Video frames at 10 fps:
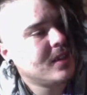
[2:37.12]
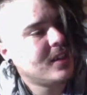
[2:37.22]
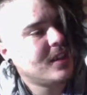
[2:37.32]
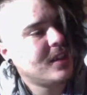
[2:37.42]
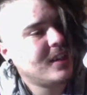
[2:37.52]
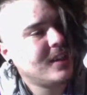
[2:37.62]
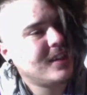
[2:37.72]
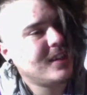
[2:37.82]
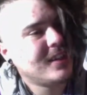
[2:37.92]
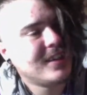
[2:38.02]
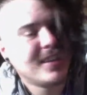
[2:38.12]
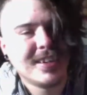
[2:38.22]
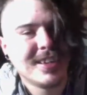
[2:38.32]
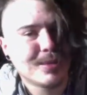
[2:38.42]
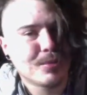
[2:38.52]
Oh.
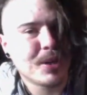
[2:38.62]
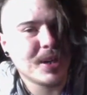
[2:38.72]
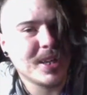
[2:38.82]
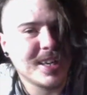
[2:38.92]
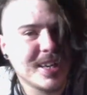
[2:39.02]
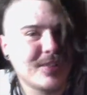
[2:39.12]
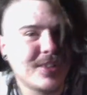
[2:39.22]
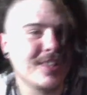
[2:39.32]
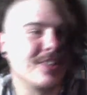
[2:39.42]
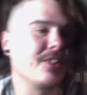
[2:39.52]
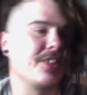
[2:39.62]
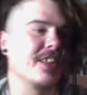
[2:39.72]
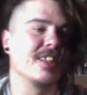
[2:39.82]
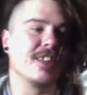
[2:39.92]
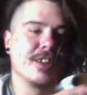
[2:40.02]
Pretty nifty little
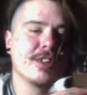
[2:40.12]
thing though.